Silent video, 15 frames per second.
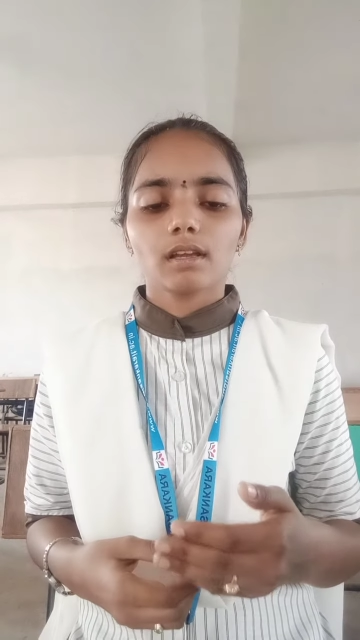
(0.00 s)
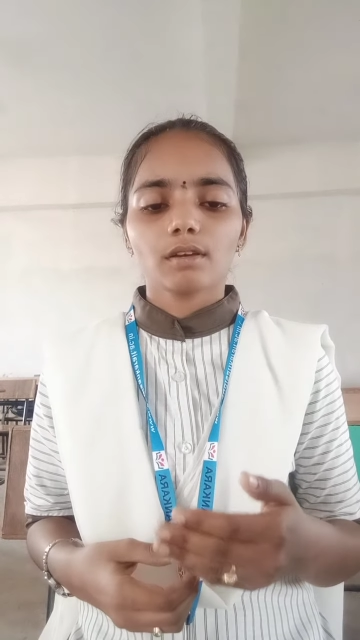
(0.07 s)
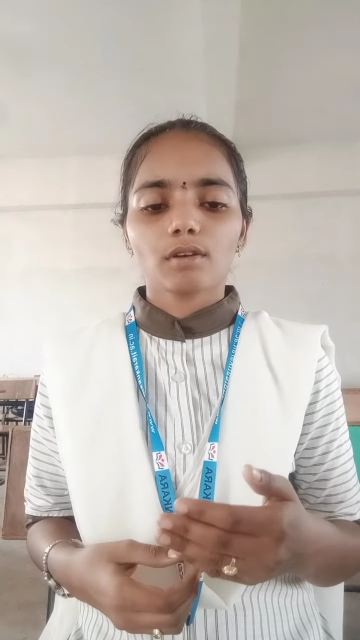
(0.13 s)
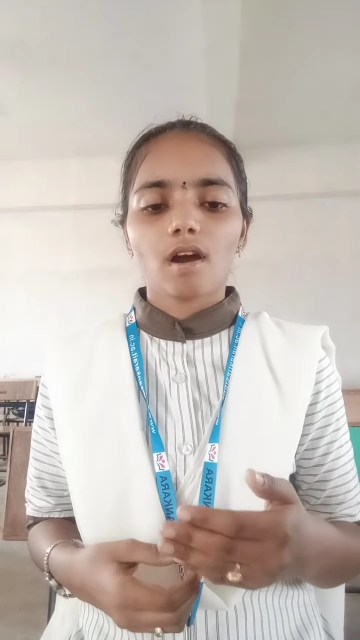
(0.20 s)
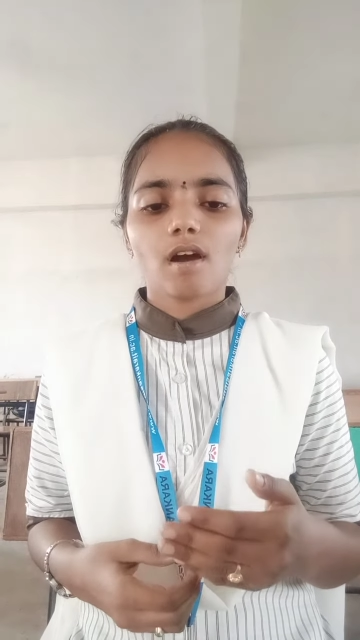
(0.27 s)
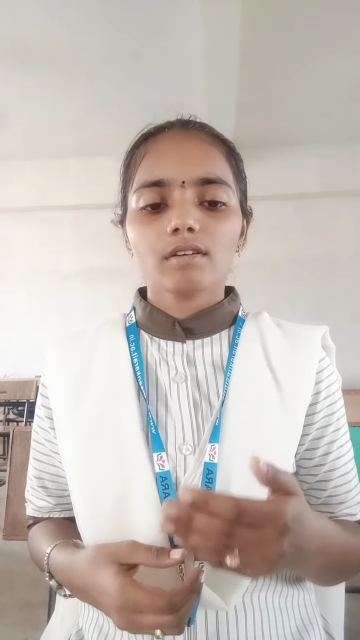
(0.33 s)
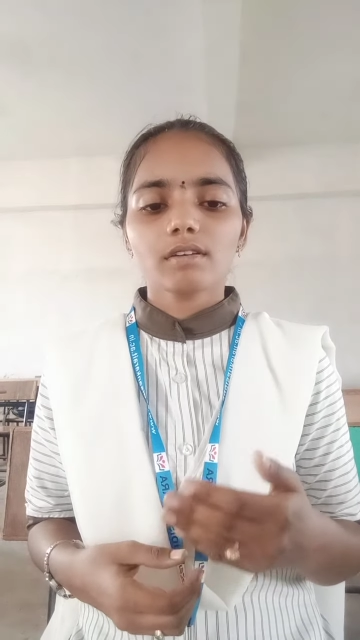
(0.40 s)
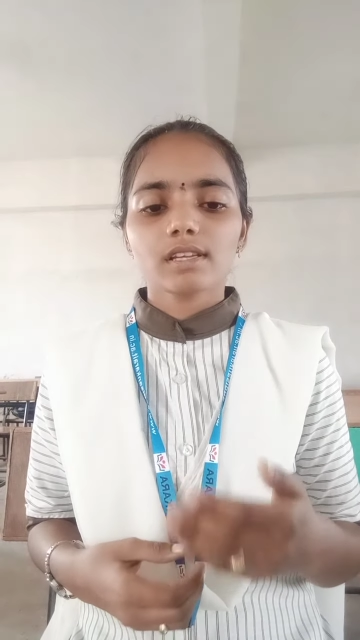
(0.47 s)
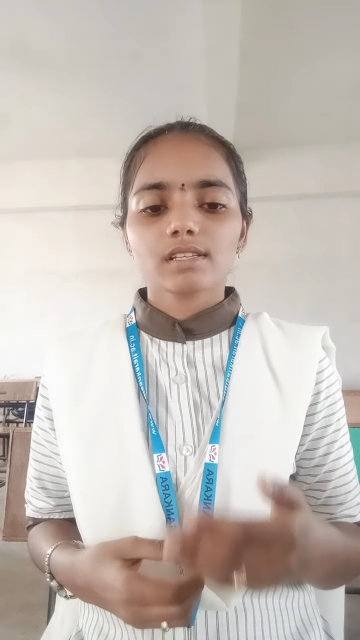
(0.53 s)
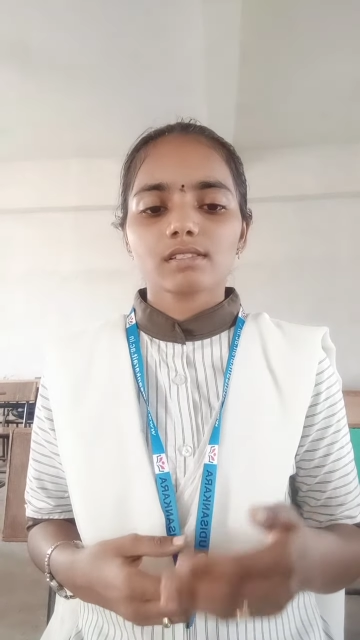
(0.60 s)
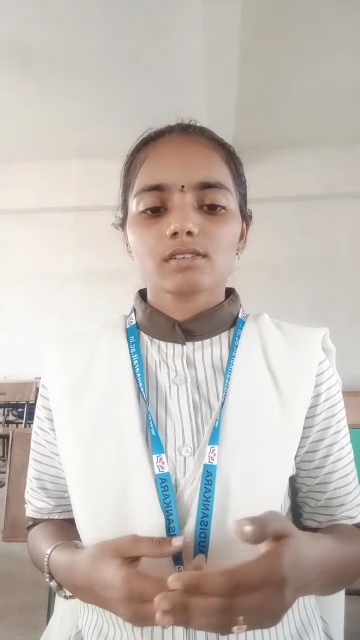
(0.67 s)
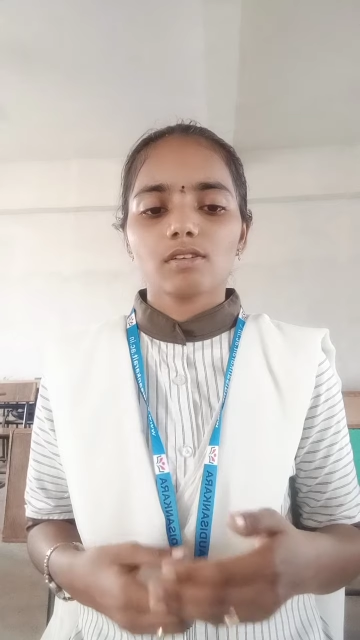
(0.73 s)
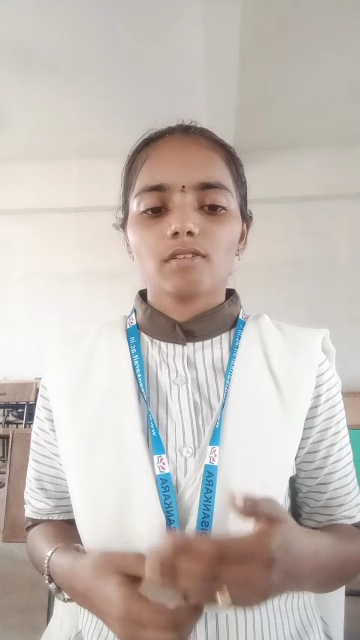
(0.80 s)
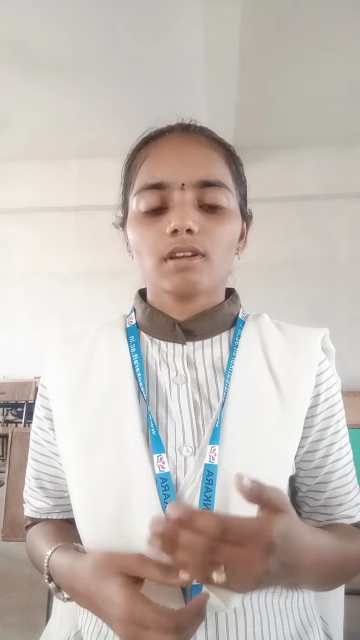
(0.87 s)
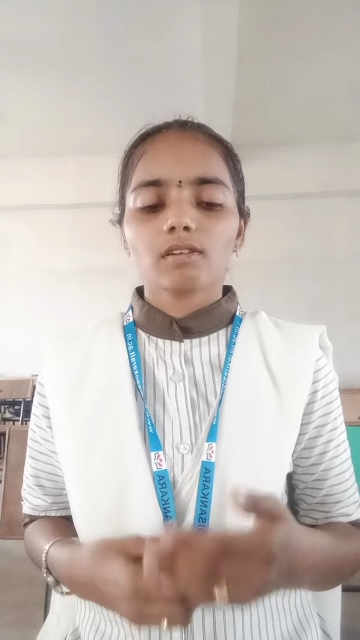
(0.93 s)

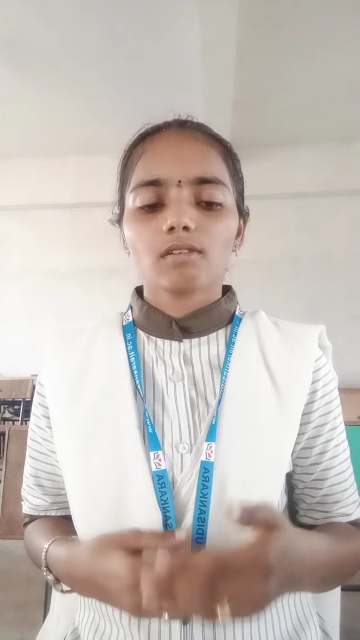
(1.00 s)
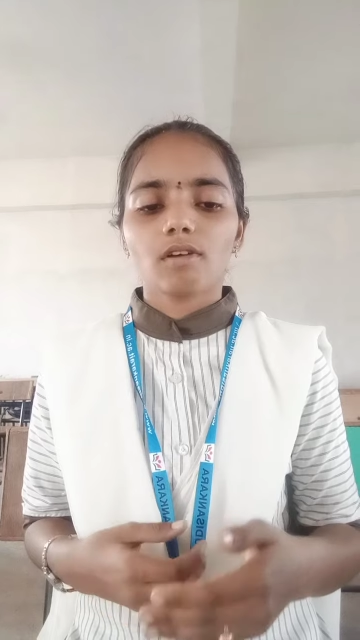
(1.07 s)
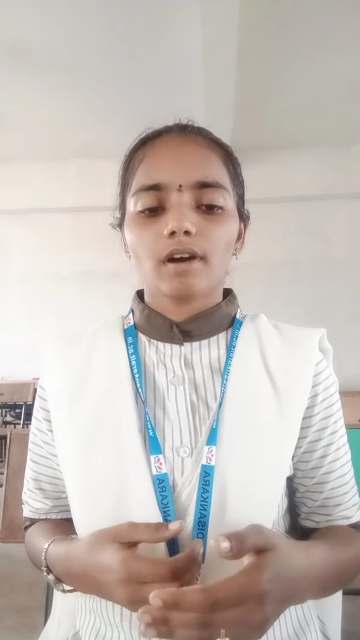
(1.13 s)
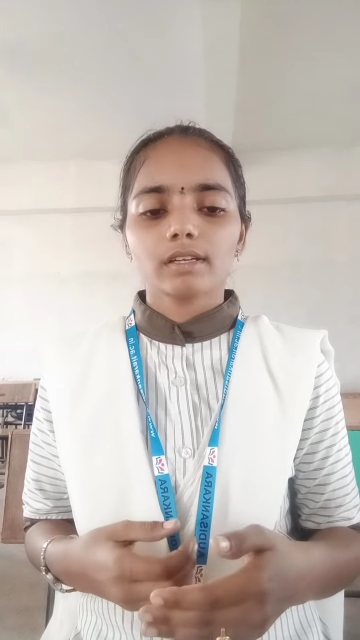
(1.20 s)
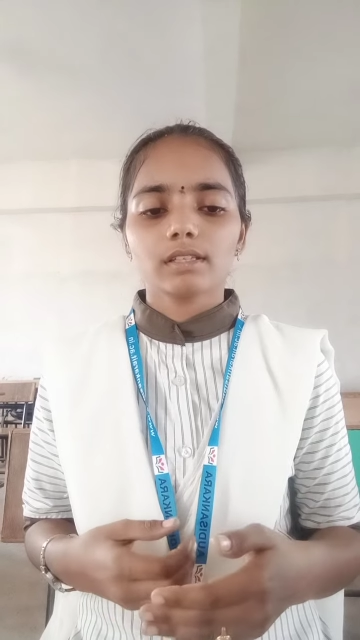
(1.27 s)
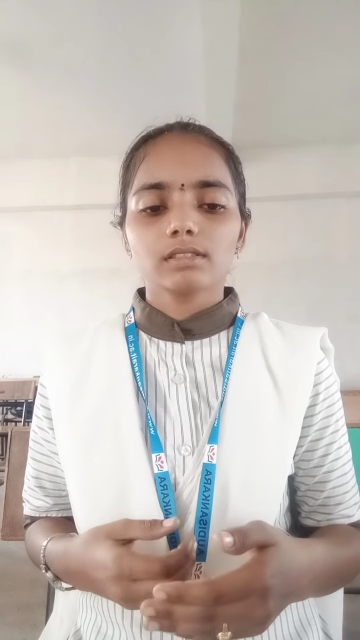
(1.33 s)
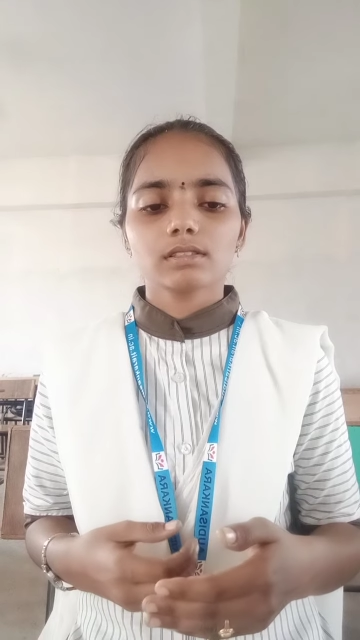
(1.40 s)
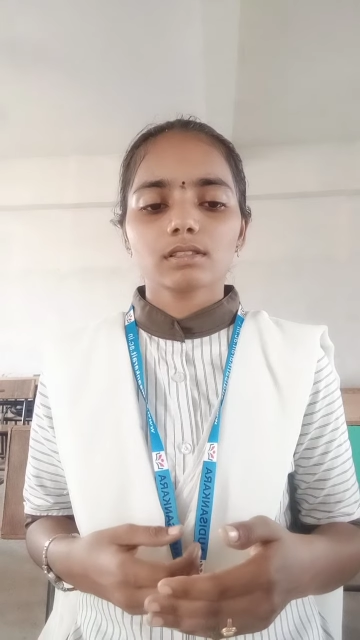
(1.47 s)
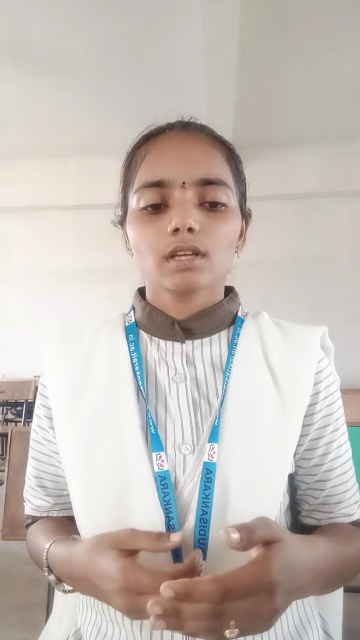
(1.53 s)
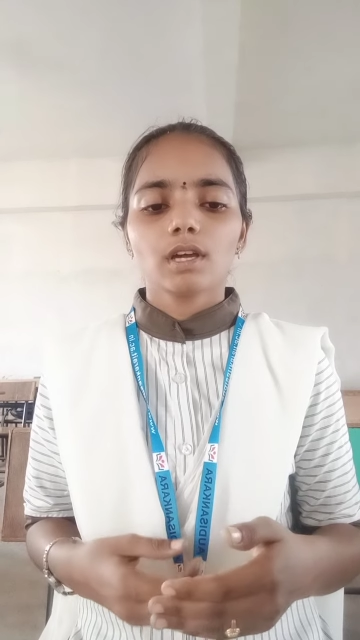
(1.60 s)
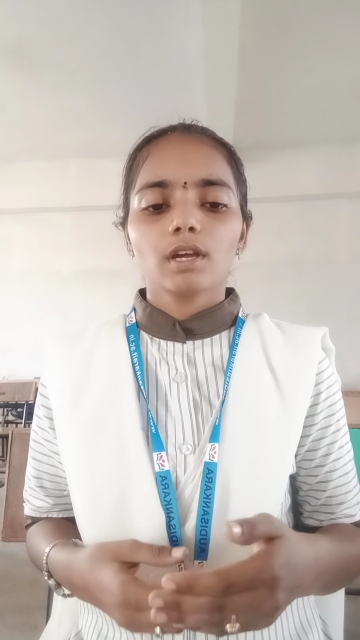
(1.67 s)
non-SQL queries.